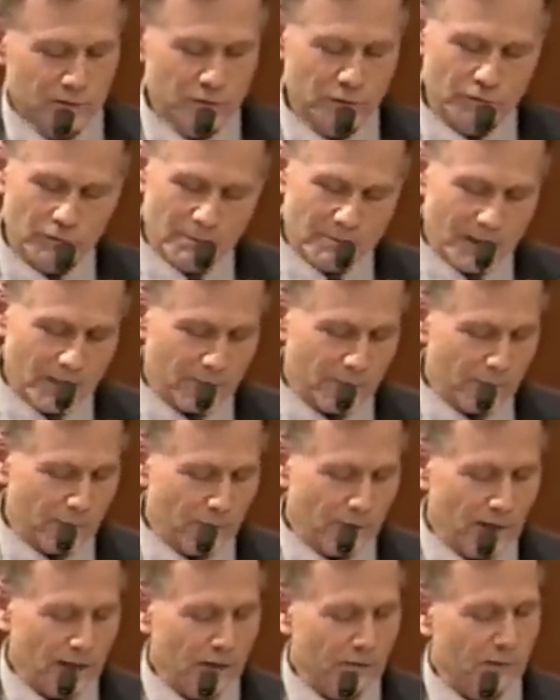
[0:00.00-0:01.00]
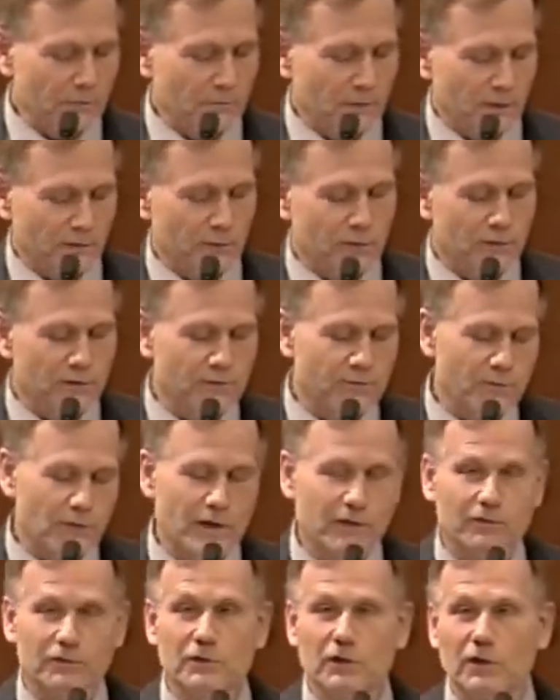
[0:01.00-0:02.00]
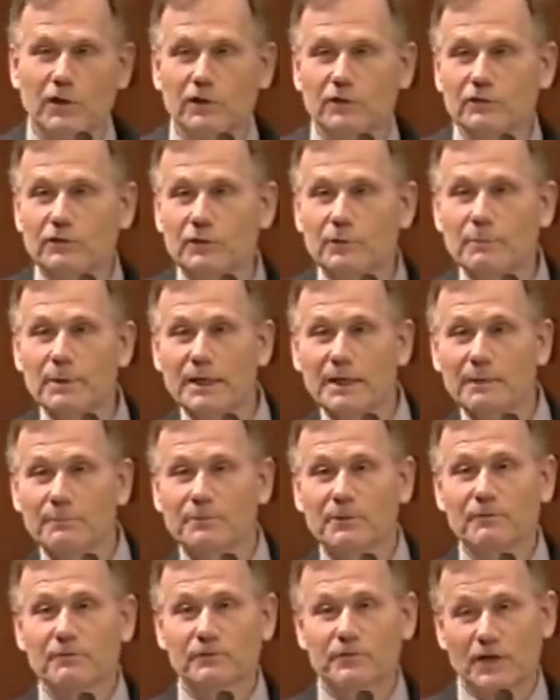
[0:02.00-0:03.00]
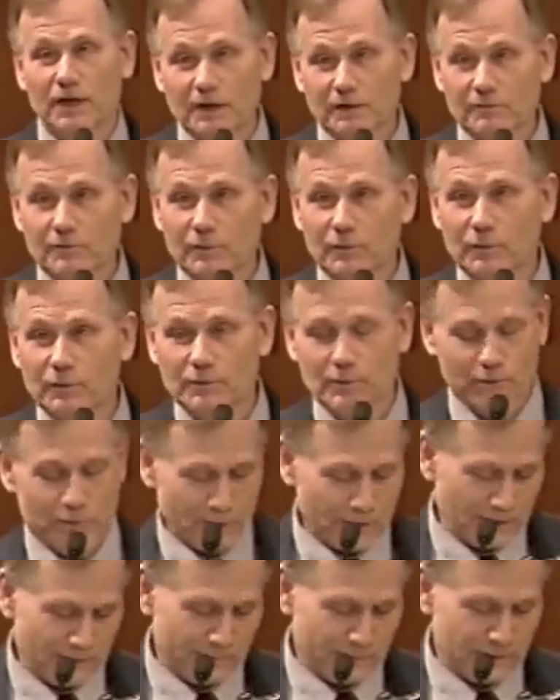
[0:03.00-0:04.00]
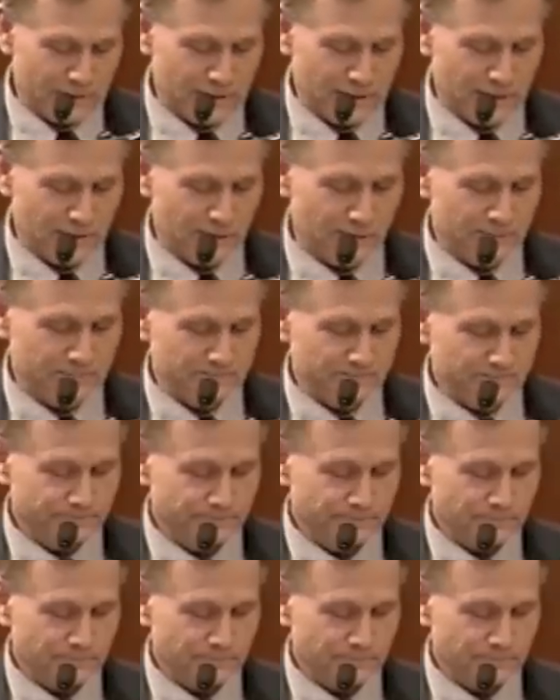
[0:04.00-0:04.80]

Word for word: Do you remember how your mother or your father called you to pick up the telephone or to come to dinner?